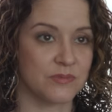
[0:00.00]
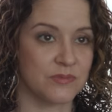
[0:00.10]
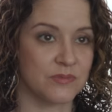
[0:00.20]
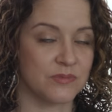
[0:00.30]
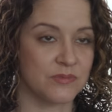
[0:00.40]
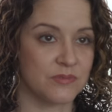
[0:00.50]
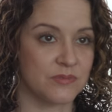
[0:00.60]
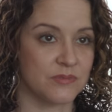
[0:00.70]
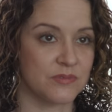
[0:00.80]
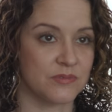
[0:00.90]

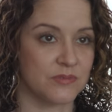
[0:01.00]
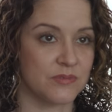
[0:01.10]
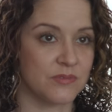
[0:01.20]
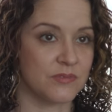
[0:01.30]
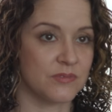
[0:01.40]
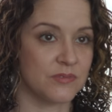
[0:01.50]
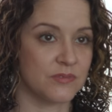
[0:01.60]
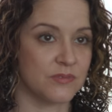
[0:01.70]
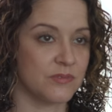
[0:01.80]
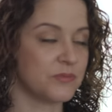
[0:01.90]

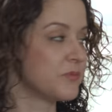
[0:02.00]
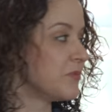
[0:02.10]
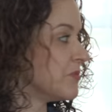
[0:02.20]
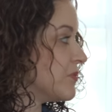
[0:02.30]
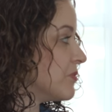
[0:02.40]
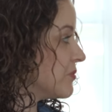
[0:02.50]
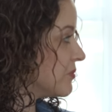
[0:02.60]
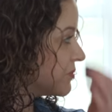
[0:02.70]
(silent)